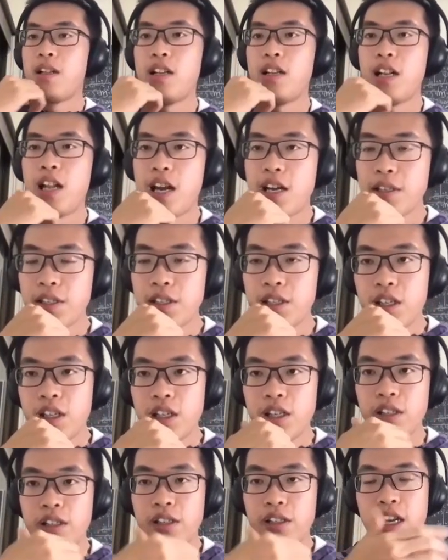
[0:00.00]
length,
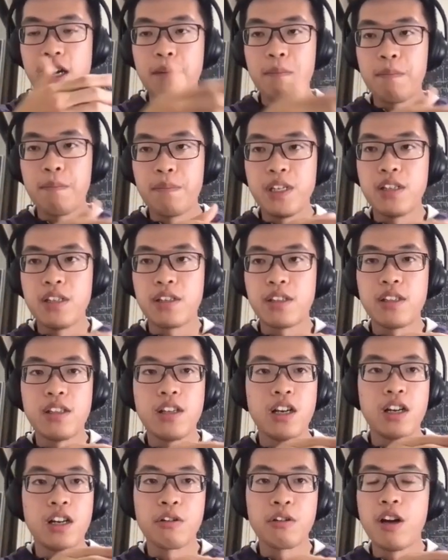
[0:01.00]
it can beat
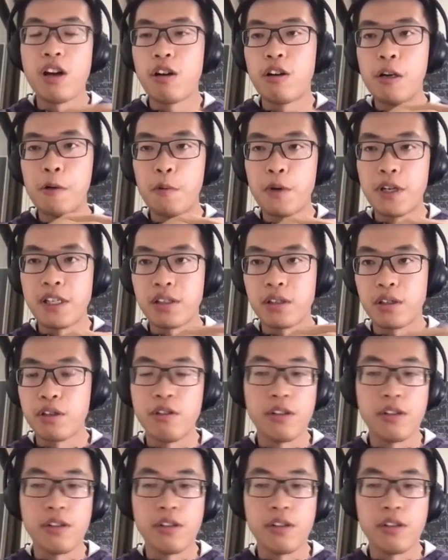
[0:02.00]
the QAOA with